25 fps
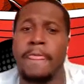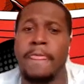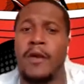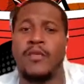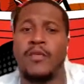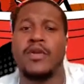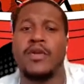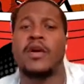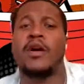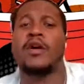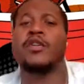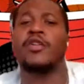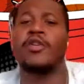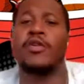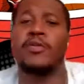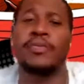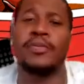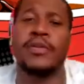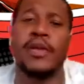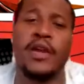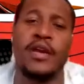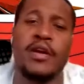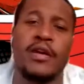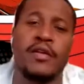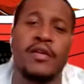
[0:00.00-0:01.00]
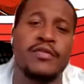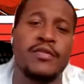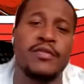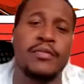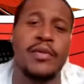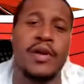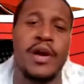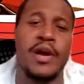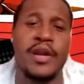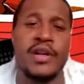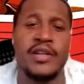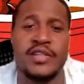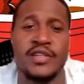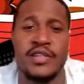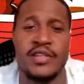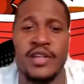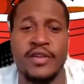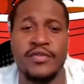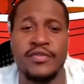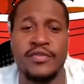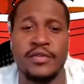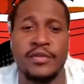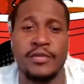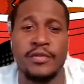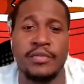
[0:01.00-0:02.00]
We all know playoff LeBron is a
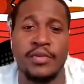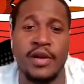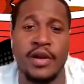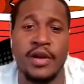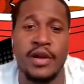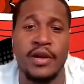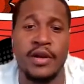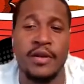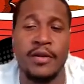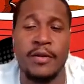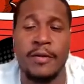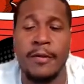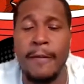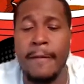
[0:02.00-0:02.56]
different LeBron.